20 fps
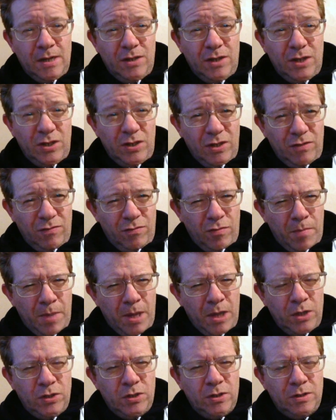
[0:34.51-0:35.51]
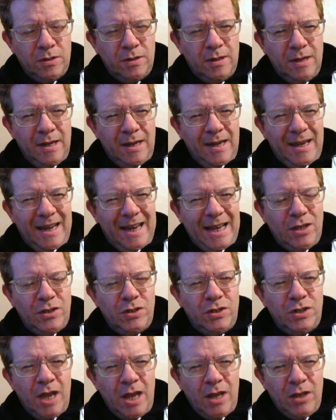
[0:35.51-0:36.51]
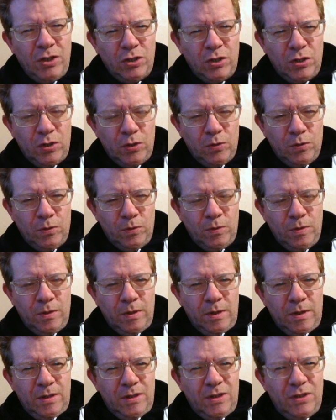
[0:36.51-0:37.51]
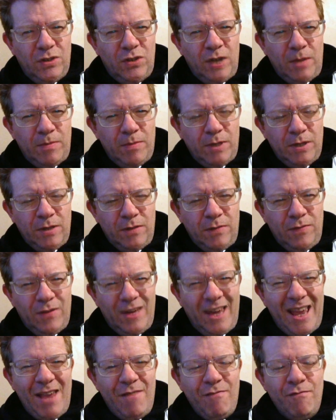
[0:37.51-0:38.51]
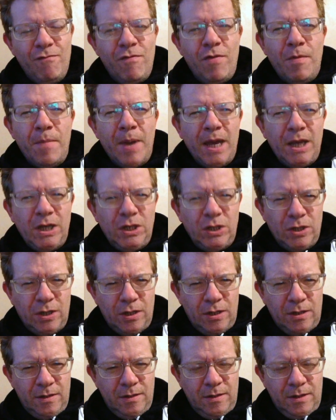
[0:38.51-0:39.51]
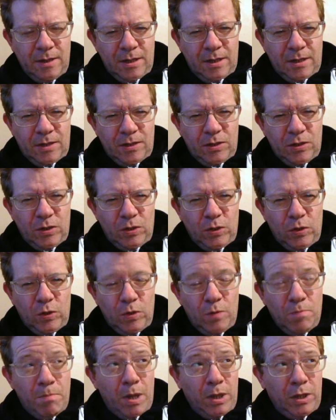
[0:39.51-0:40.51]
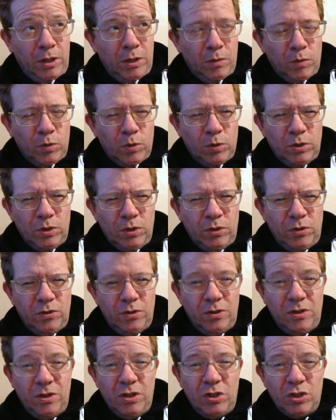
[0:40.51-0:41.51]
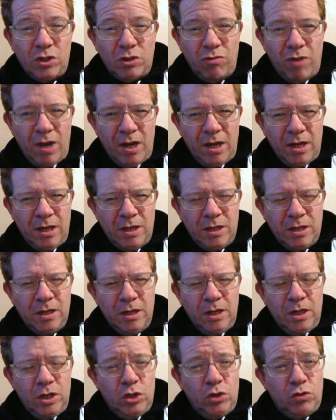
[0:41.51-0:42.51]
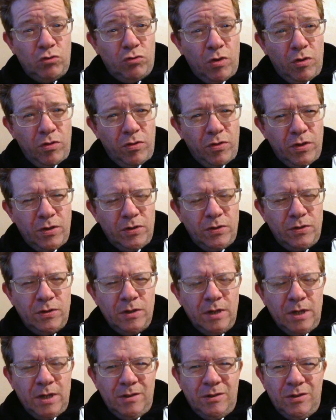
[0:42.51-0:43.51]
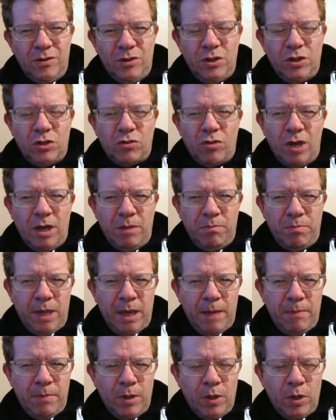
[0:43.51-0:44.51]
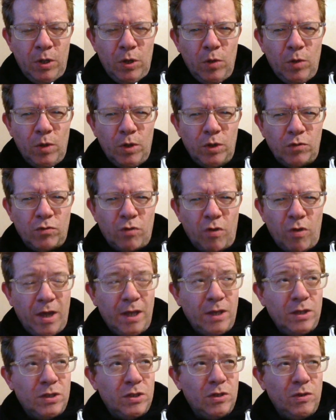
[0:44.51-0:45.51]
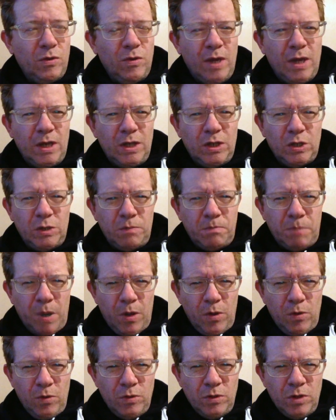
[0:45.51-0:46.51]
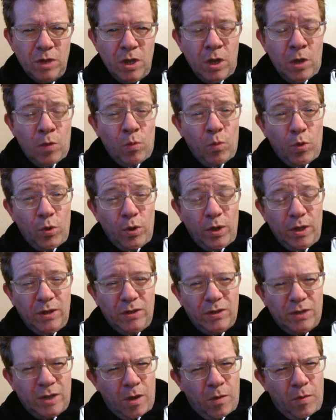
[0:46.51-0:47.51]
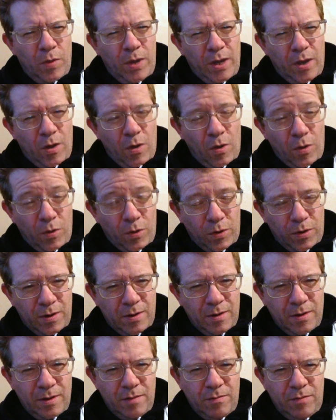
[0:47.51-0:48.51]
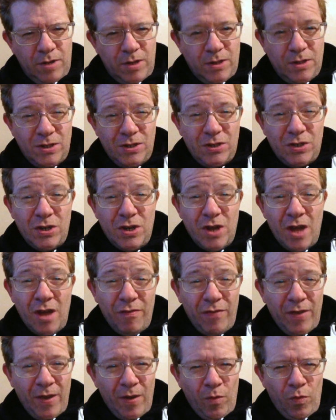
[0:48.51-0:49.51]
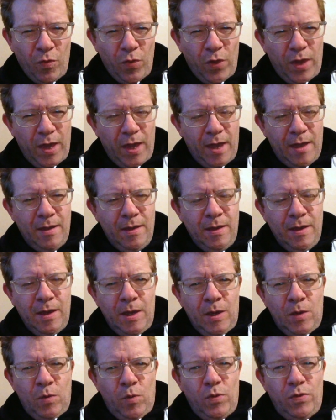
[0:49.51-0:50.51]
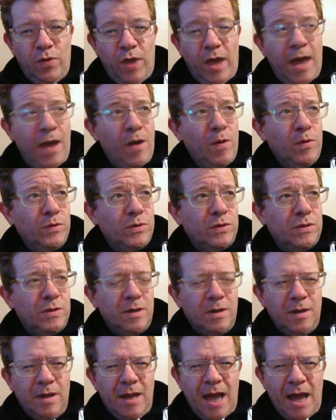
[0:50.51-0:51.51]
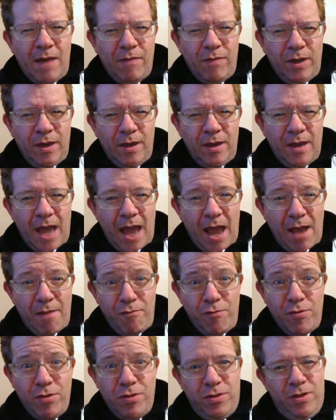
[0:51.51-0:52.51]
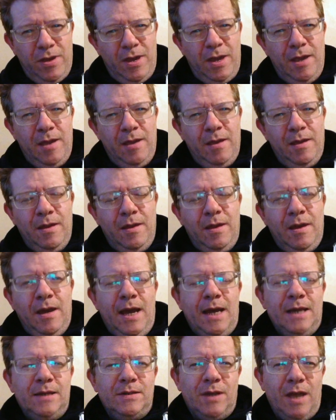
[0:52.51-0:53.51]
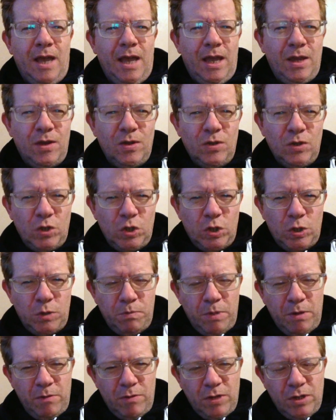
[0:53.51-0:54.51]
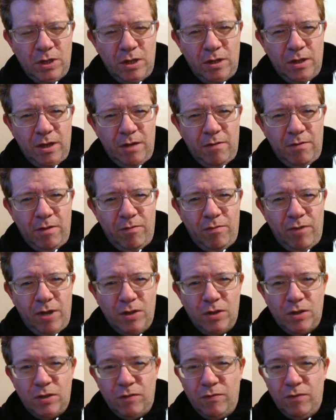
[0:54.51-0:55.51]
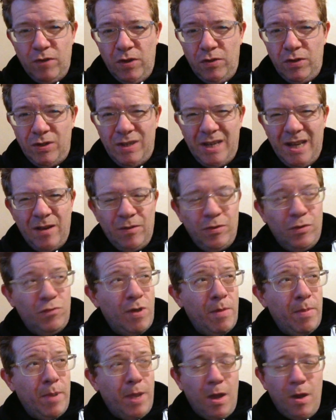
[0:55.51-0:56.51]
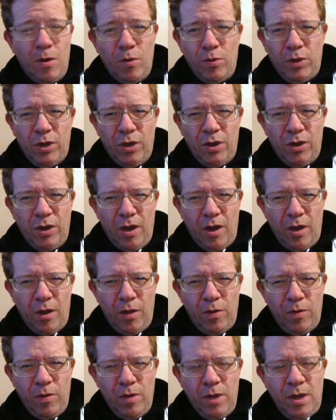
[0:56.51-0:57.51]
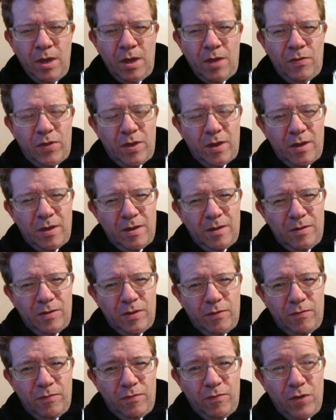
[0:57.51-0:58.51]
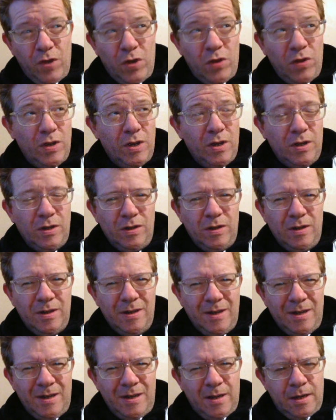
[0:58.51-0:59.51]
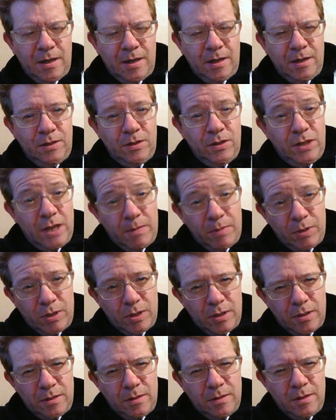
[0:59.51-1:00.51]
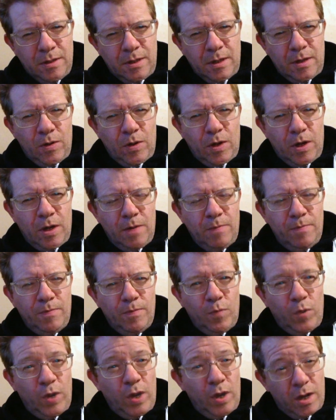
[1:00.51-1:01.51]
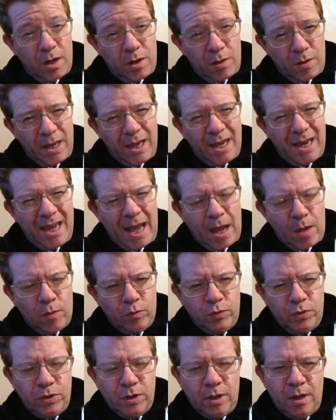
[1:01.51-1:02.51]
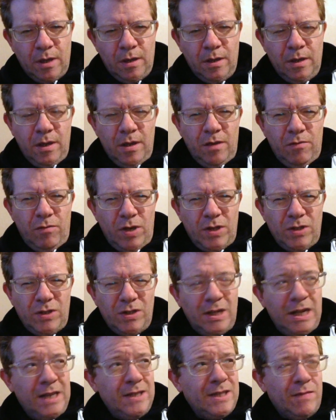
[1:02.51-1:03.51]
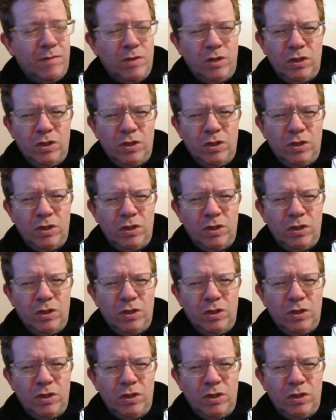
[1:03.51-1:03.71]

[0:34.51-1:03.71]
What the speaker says: Disinformation, intentional, deceptive information to muddy the waters, to discredit truthers, to discredit people who are trying to expose what is going on. Friends, there's enough out there without having everything as a conspiracy theory. Friends, the further down the rabbit hole you go, the further deception we are going to encounter. Friends, let's have a